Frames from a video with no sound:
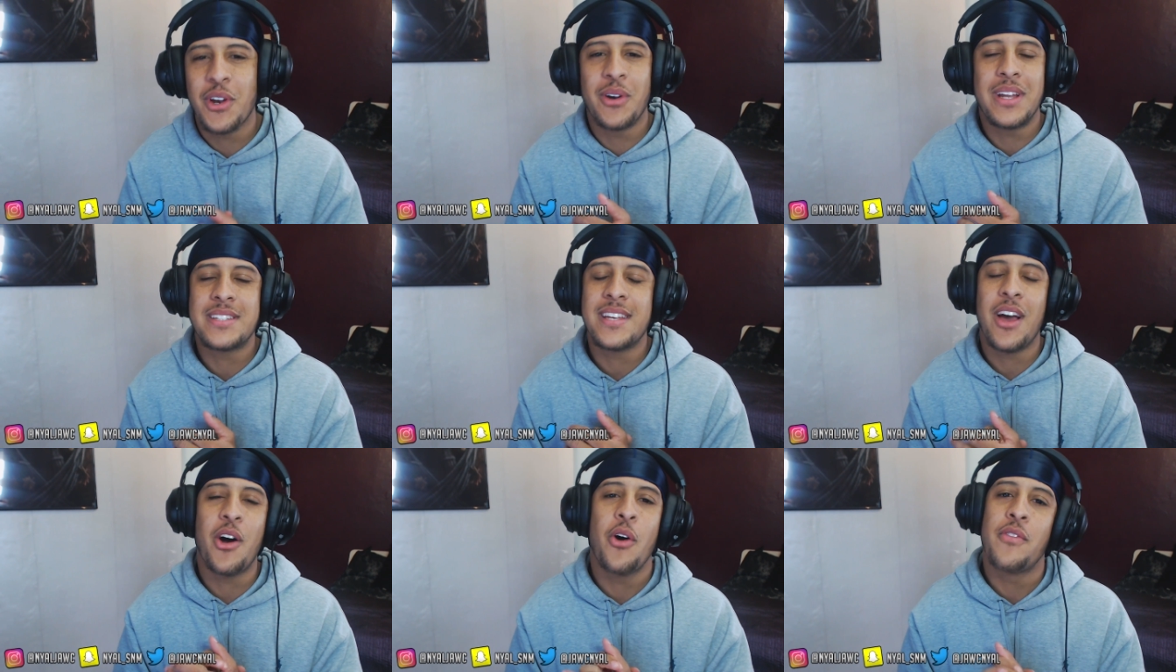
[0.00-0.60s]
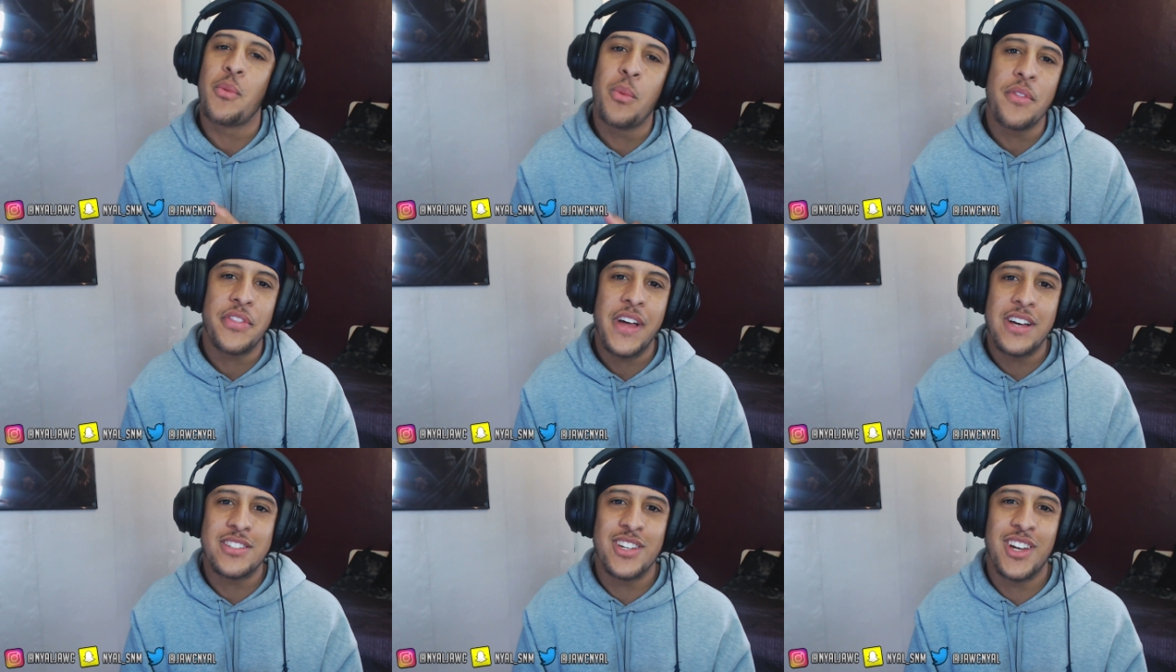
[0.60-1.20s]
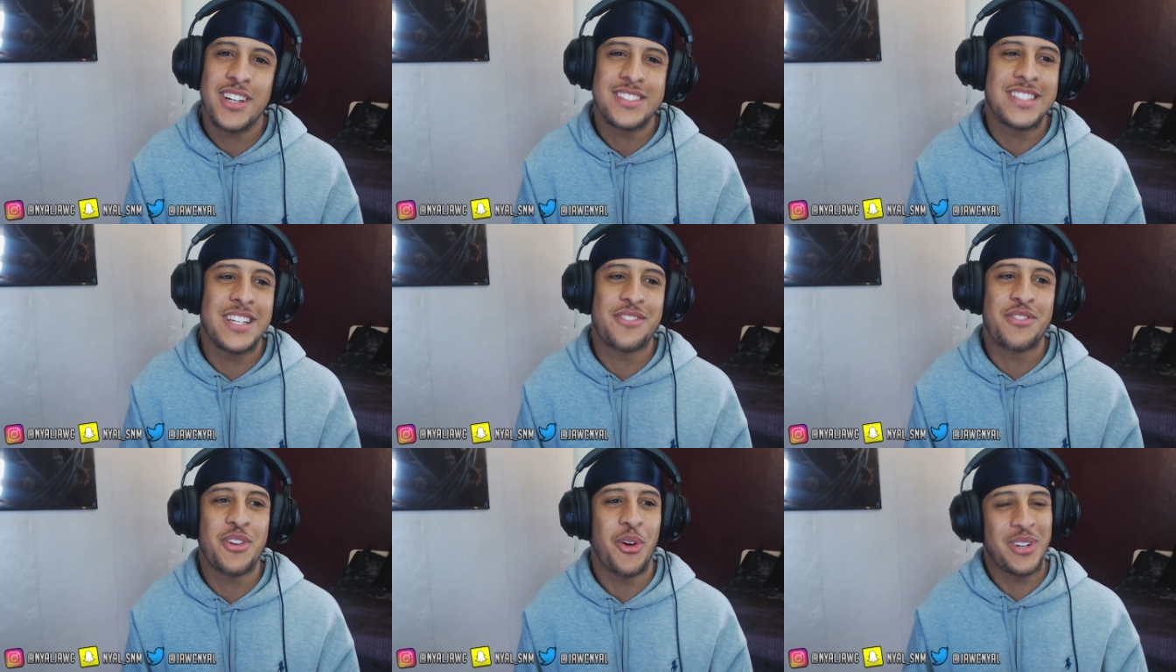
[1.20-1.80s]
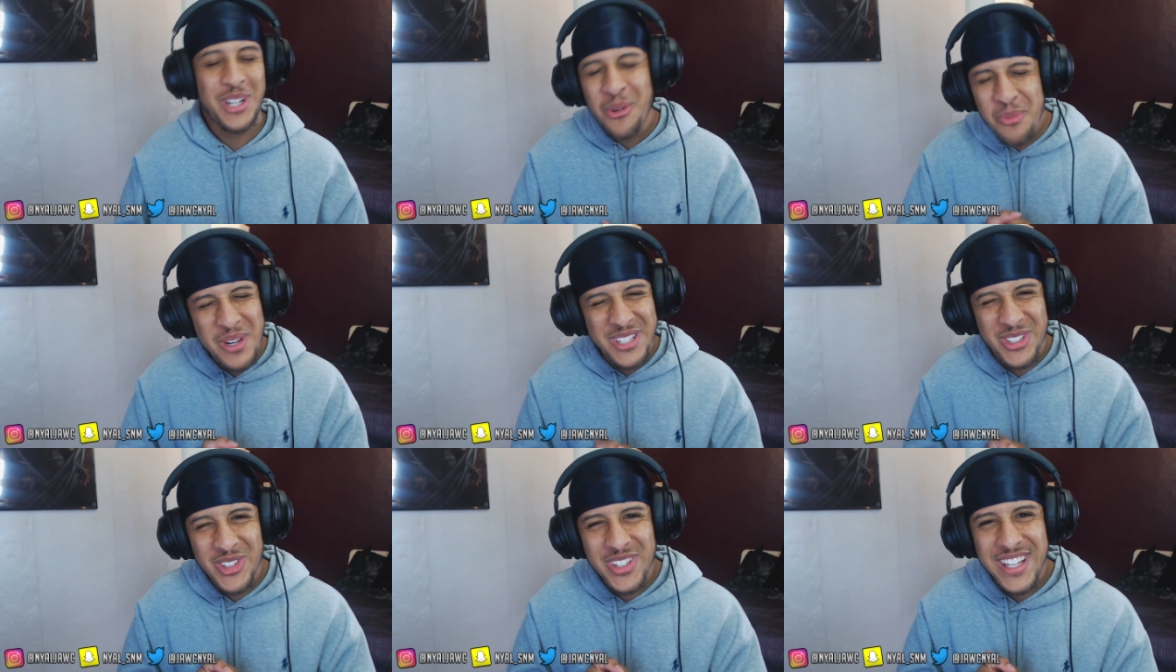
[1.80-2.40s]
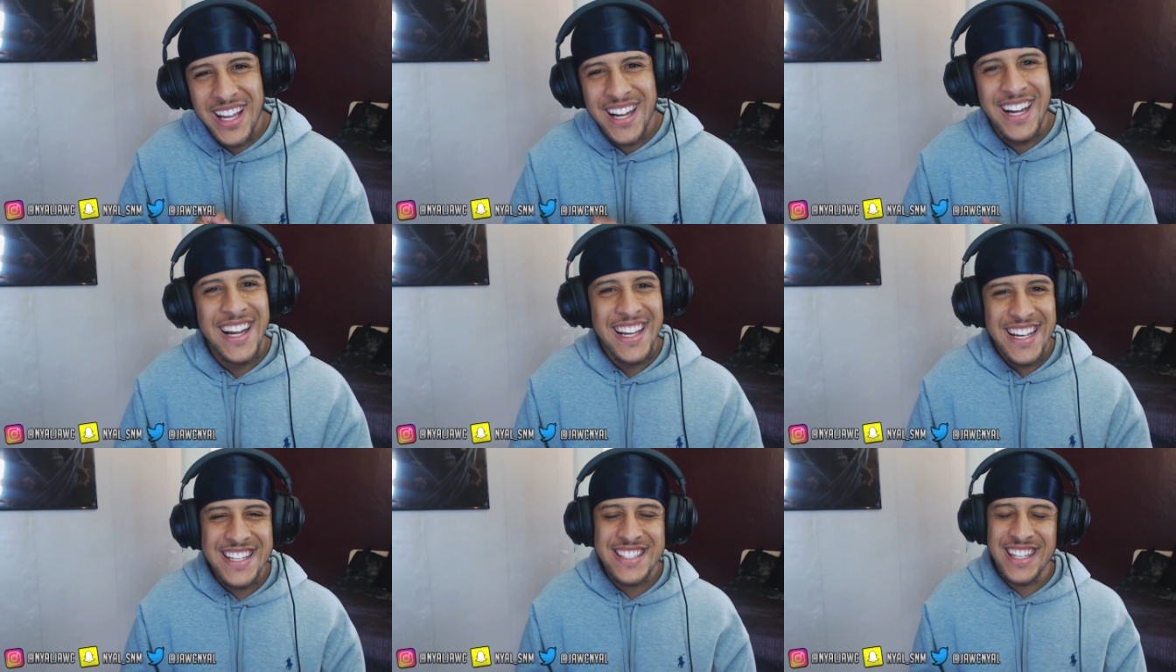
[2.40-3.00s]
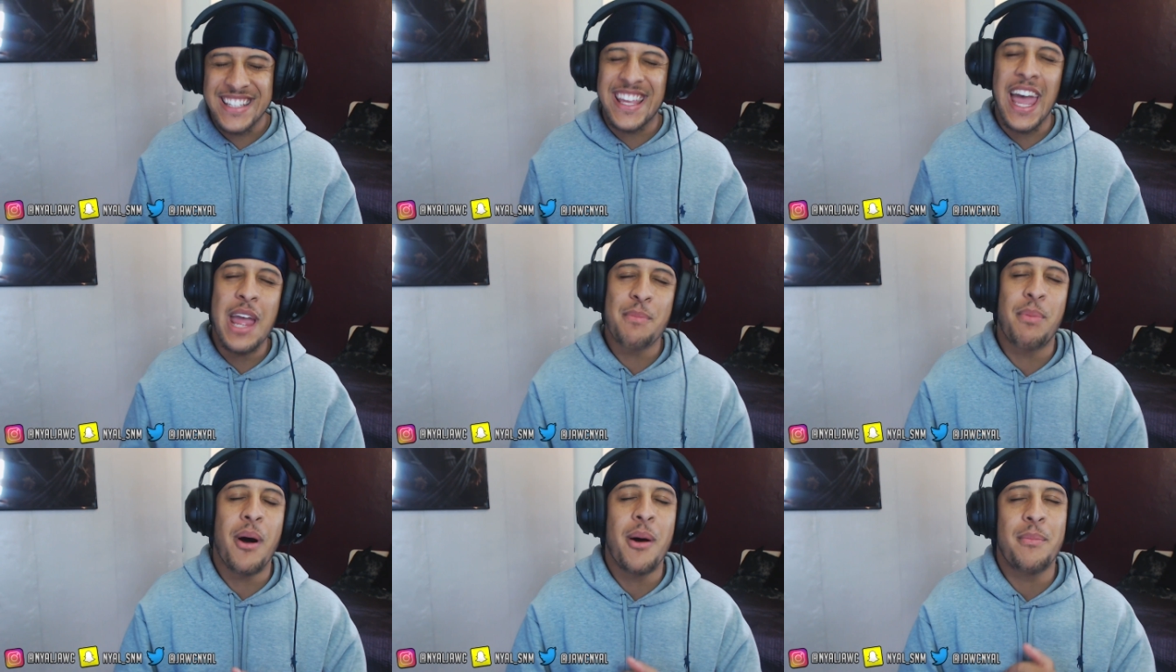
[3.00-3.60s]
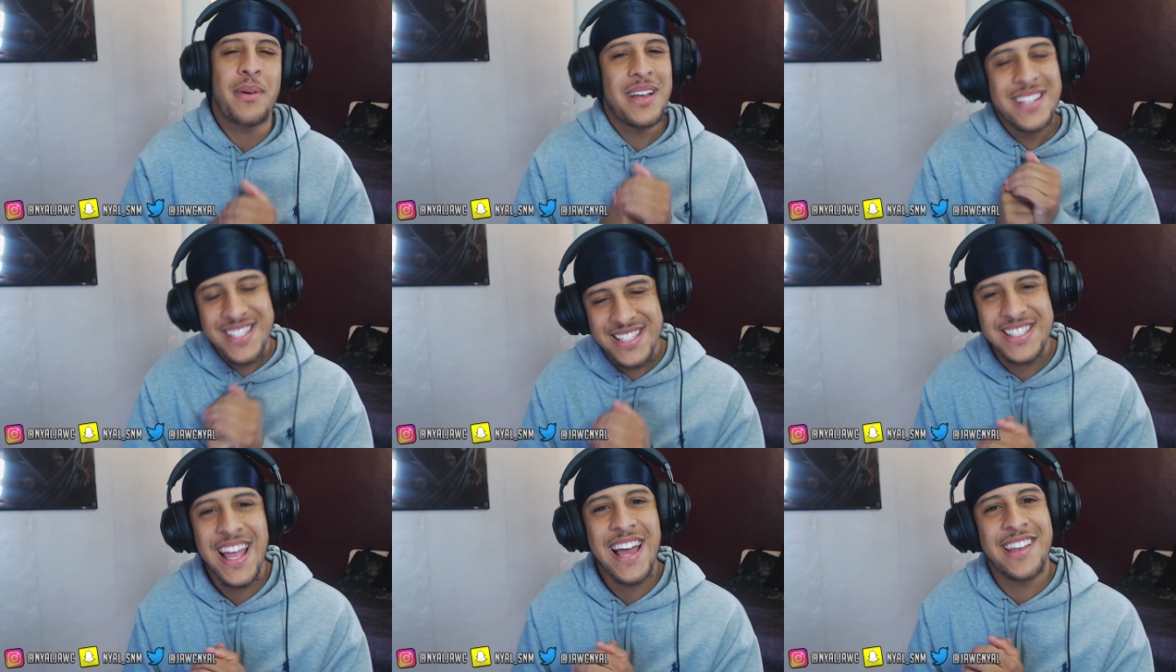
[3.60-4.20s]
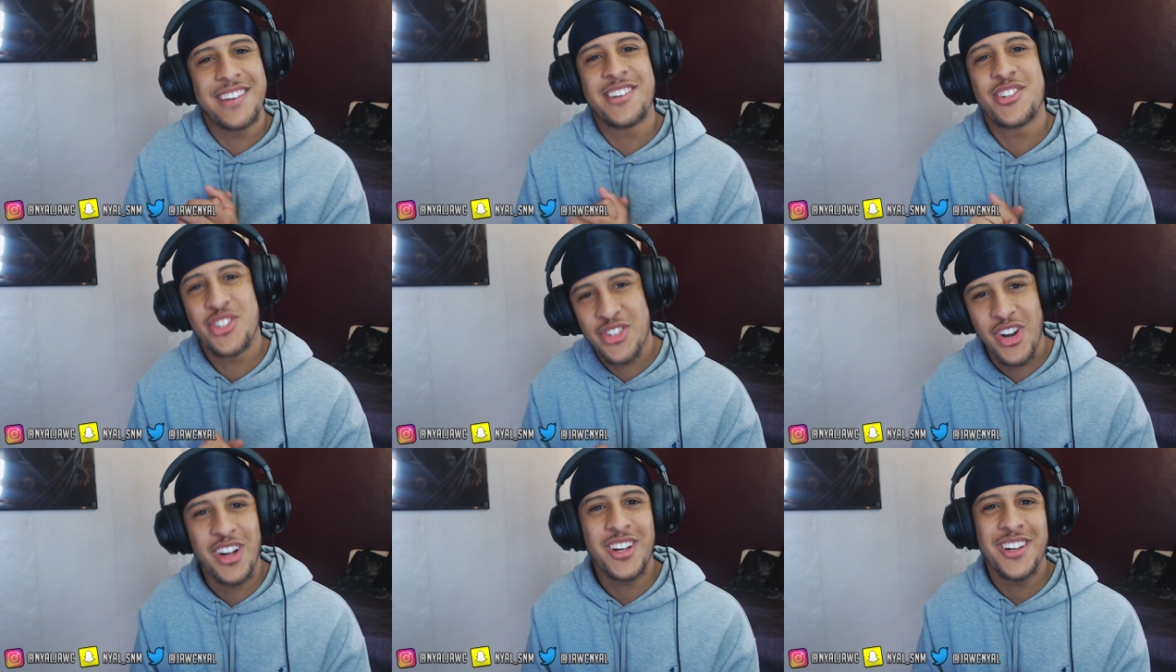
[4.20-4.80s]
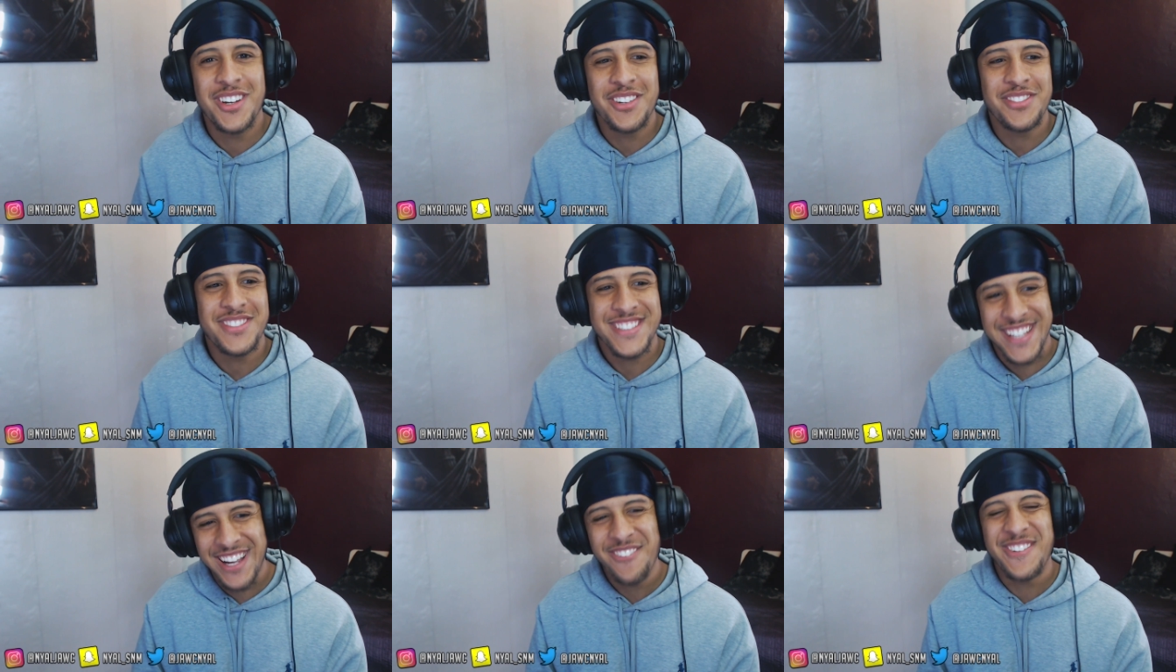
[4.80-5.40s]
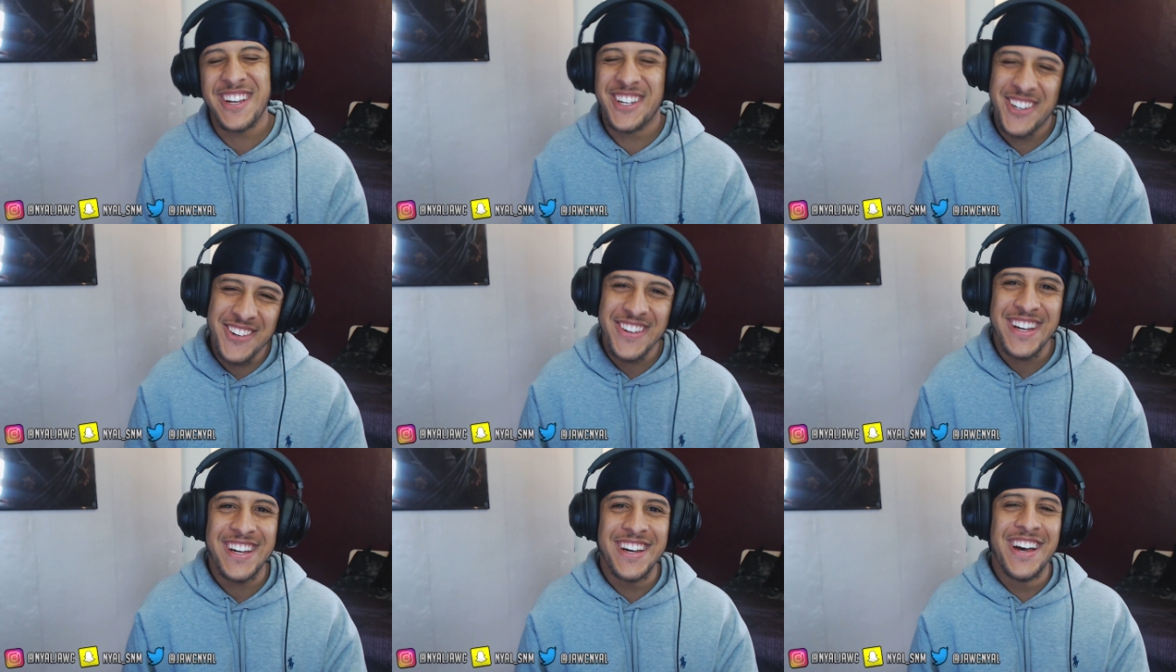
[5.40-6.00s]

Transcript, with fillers: Let's hit over one thousand likes in this video. Can we do that? Is the K-pop stand strong enough? Can we do it?